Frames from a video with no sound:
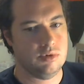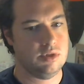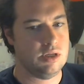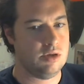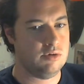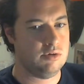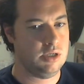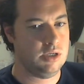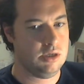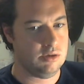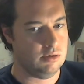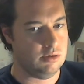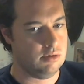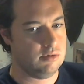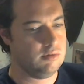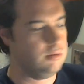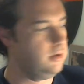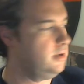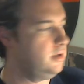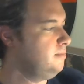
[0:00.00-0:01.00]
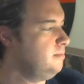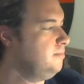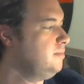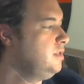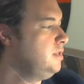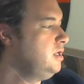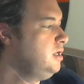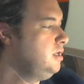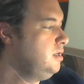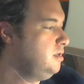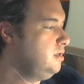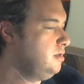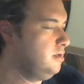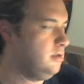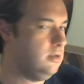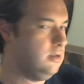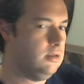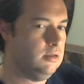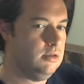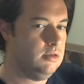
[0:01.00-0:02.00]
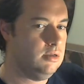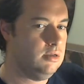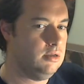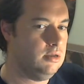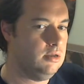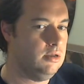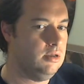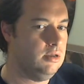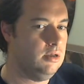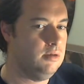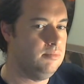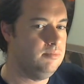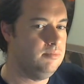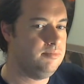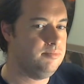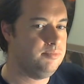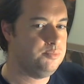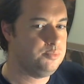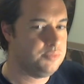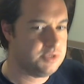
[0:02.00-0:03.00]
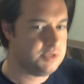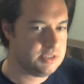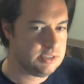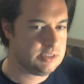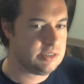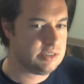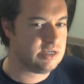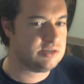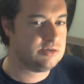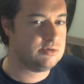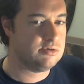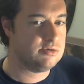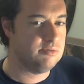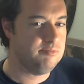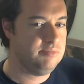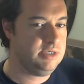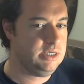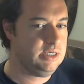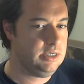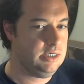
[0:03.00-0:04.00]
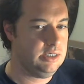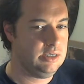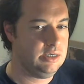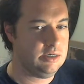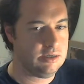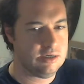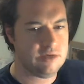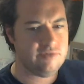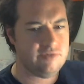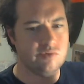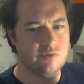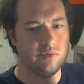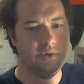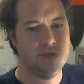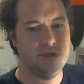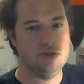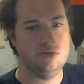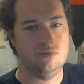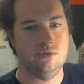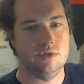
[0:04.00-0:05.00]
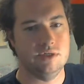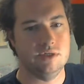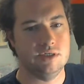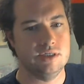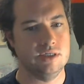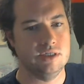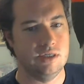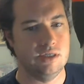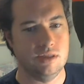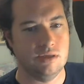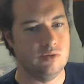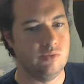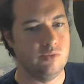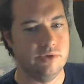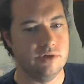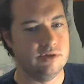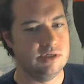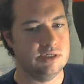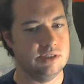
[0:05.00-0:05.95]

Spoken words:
down here, right? But this extra B, I haven't retuned it to anything weird.